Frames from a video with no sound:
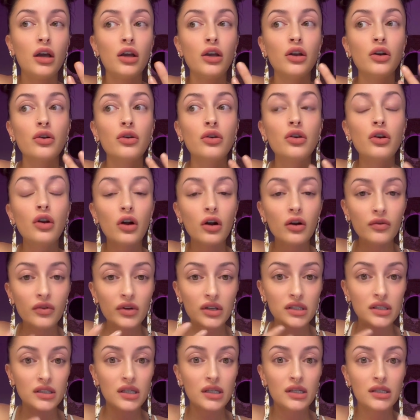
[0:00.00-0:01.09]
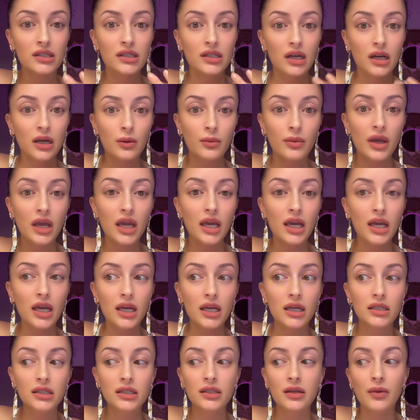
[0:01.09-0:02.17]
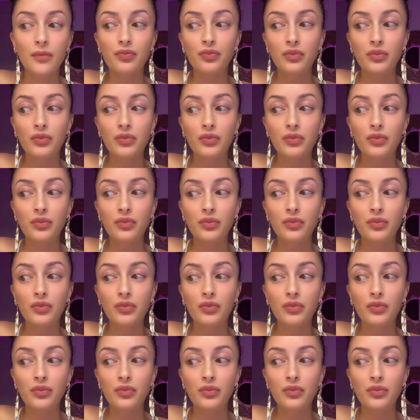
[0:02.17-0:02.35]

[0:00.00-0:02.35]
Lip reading: nervous system is